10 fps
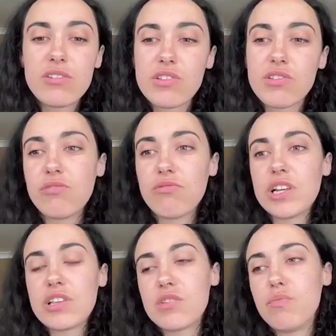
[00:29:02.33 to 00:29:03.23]
It's not
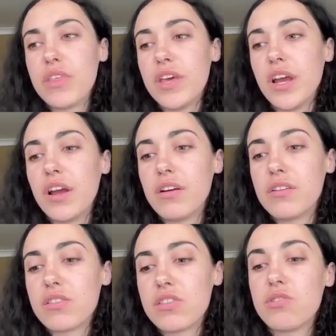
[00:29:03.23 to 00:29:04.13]
really something
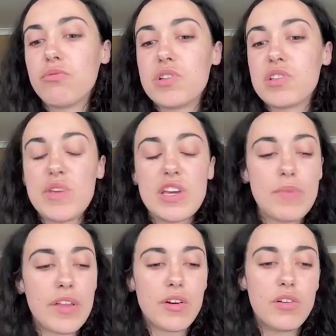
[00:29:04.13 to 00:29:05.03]
that we speak
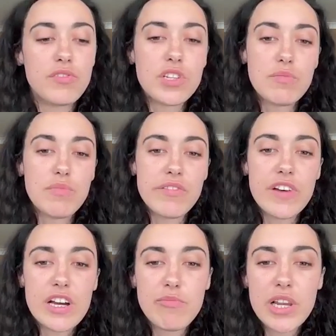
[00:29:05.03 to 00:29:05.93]
about that often in my
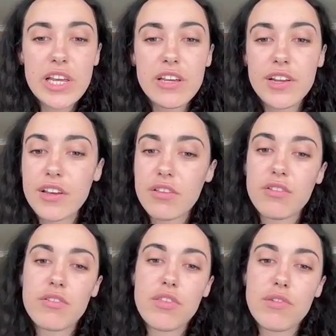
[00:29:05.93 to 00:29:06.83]
family, and like
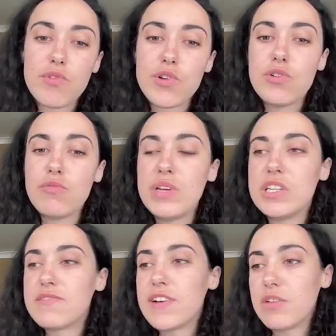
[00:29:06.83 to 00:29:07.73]
through me
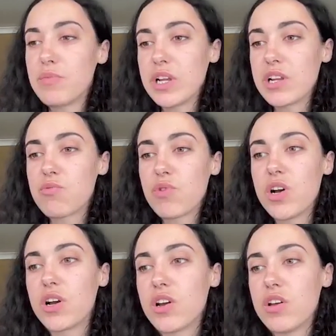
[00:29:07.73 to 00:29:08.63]
developing this
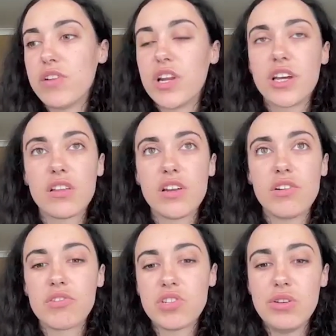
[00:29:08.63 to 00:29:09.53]
work over like the
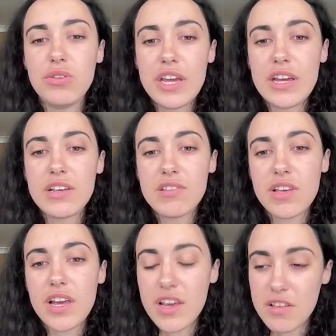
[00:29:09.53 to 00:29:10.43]
last 2 years,
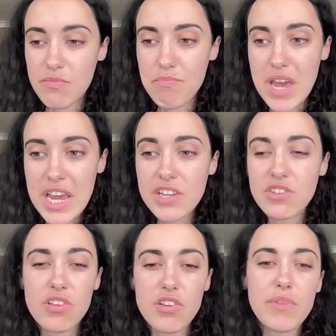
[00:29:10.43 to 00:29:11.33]
it's made
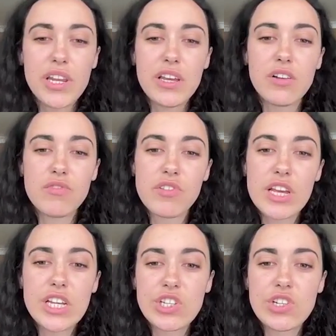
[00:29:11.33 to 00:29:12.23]
so many
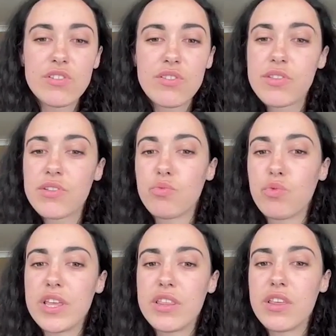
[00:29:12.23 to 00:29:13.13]
conversations
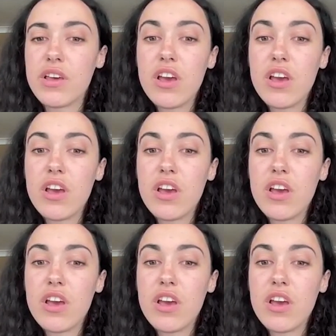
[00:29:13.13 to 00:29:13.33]
with